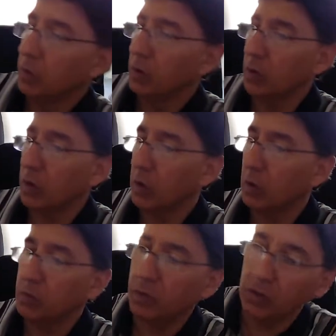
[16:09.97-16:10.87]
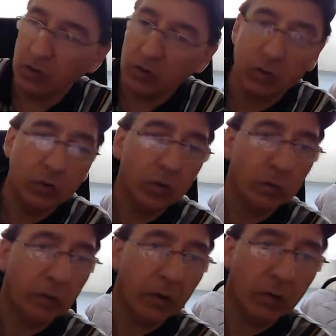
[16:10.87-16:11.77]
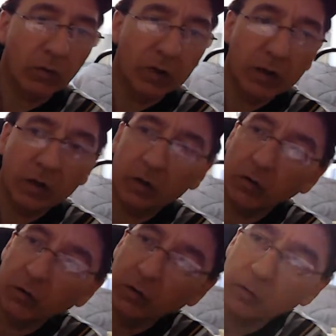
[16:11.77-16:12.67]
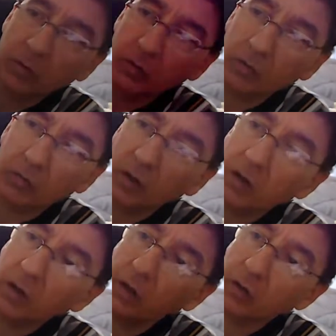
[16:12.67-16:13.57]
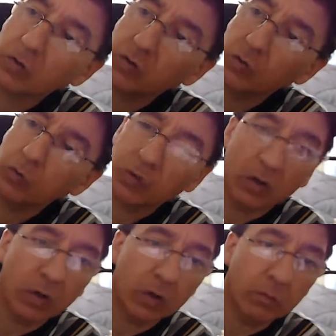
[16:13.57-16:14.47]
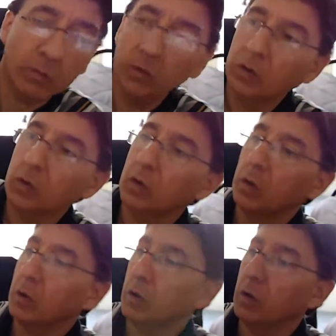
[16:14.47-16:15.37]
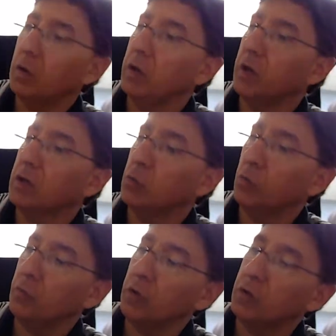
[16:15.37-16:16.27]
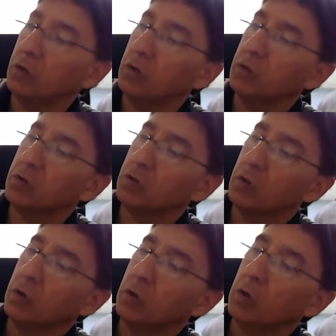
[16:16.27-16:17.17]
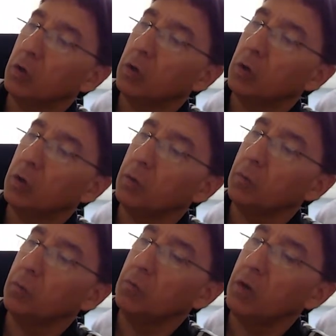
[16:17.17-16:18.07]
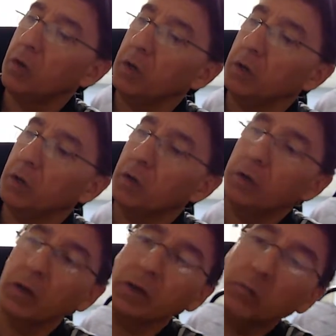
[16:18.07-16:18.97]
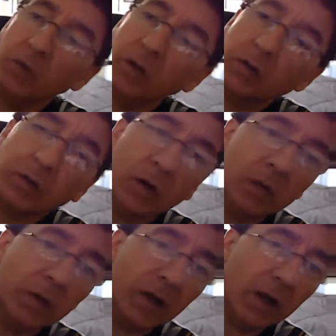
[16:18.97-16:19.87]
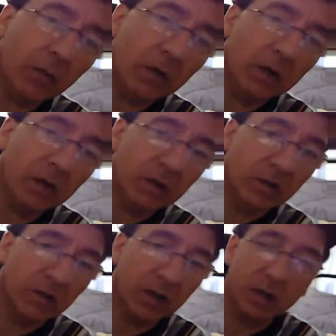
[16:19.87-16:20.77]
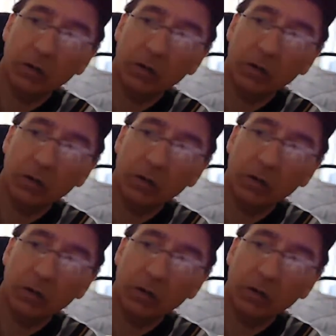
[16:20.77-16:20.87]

Um, you got your snooze button over here, right here, snooze and alarm. Uh, and you got some more features. Uh, minute, you got your minute, time, and hour here to set it